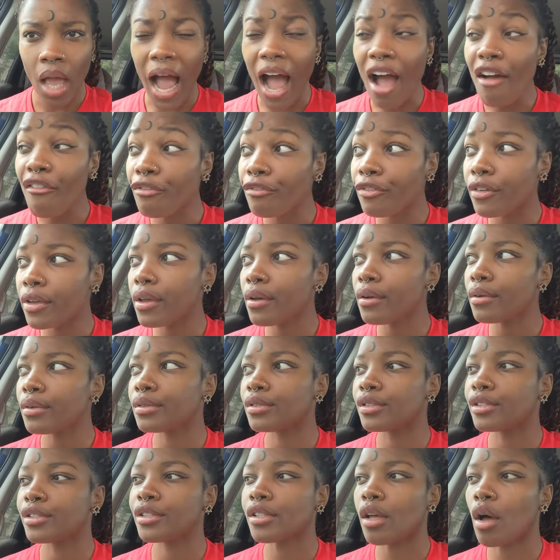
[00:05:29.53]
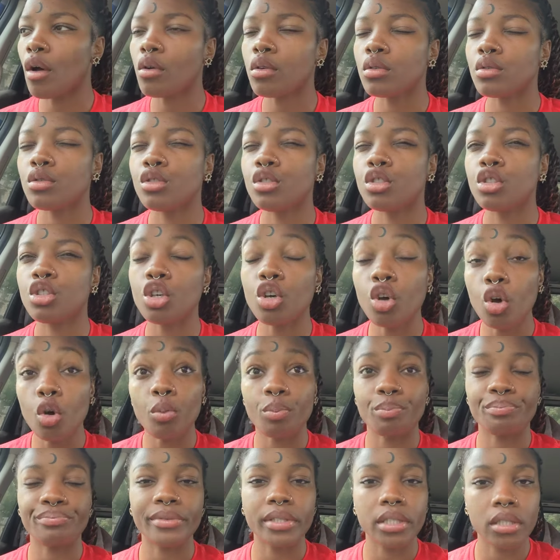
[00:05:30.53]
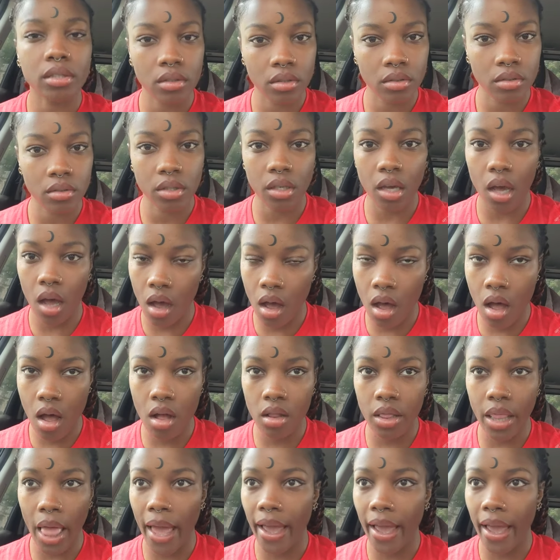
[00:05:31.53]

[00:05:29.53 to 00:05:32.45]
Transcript: I feel so duped, y'all.